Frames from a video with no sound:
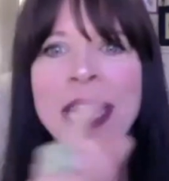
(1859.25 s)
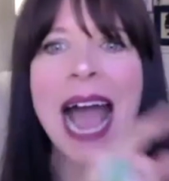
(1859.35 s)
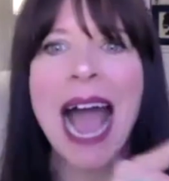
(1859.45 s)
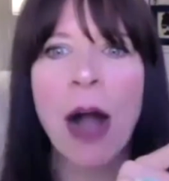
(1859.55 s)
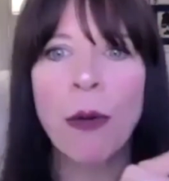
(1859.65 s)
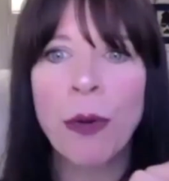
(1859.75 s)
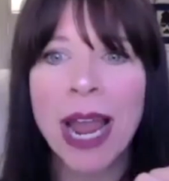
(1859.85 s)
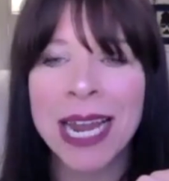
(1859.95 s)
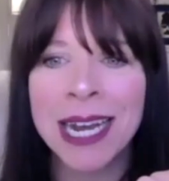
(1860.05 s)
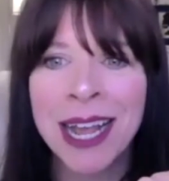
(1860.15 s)
And how
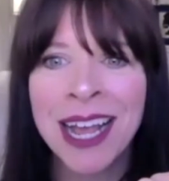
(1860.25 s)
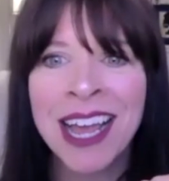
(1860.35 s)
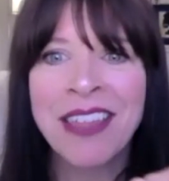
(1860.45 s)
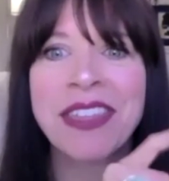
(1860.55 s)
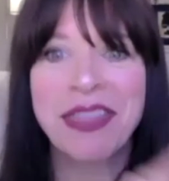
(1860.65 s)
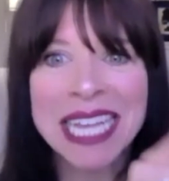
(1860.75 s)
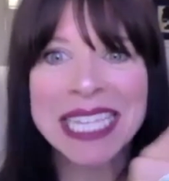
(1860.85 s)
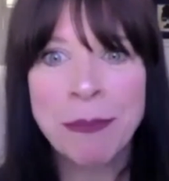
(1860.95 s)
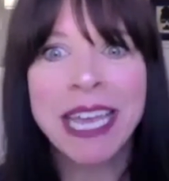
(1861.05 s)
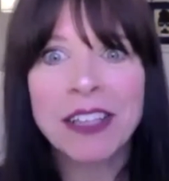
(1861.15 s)
great
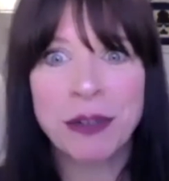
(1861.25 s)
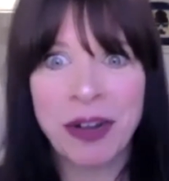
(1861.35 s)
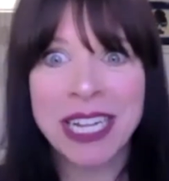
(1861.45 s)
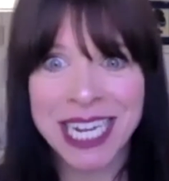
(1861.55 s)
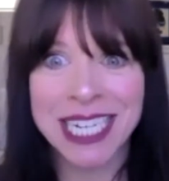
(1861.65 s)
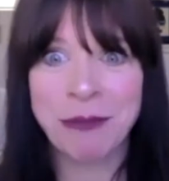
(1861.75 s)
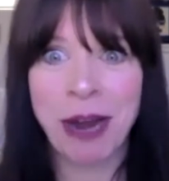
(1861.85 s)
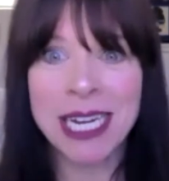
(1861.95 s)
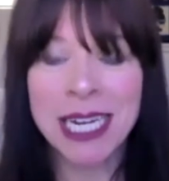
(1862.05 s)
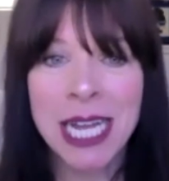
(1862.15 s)
that's Miguel Cervantes, right?